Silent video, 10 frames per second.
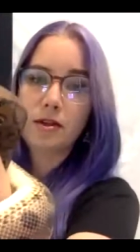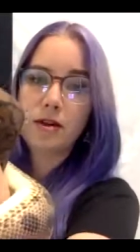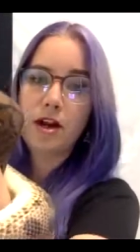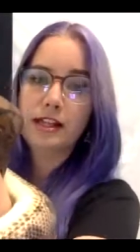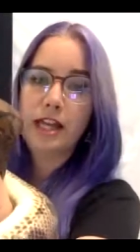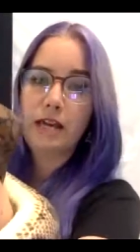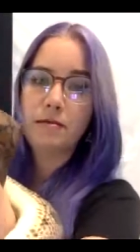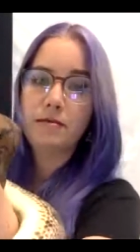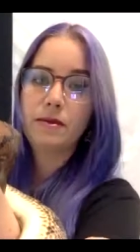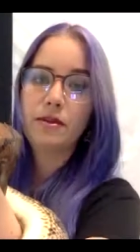They're not
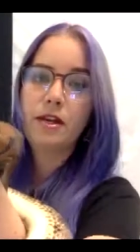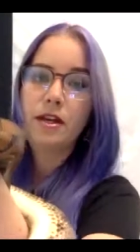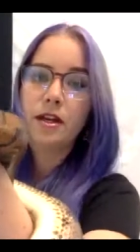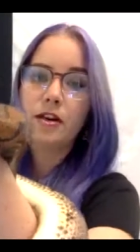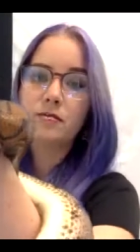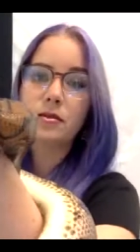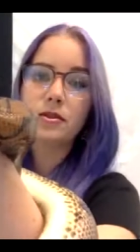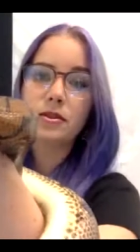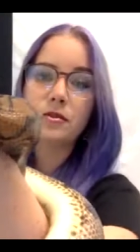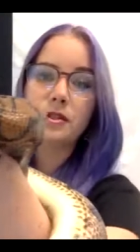capable of
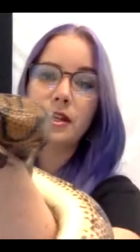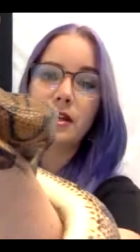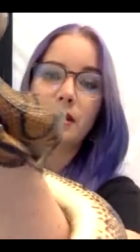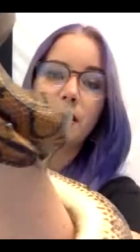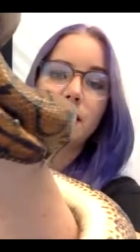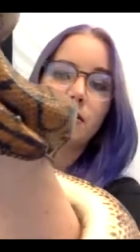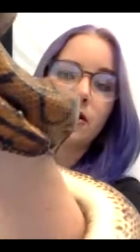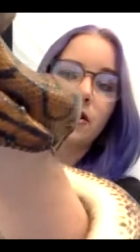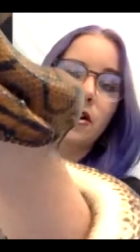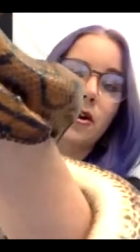producing
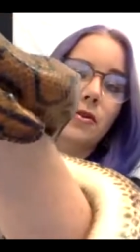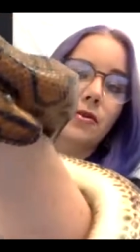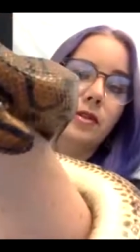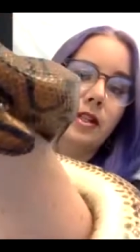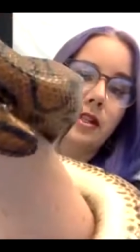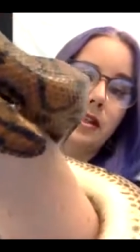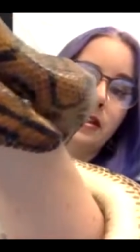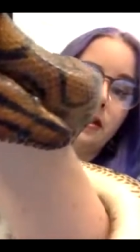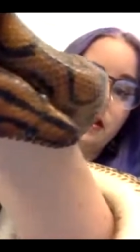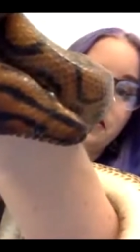their own heat.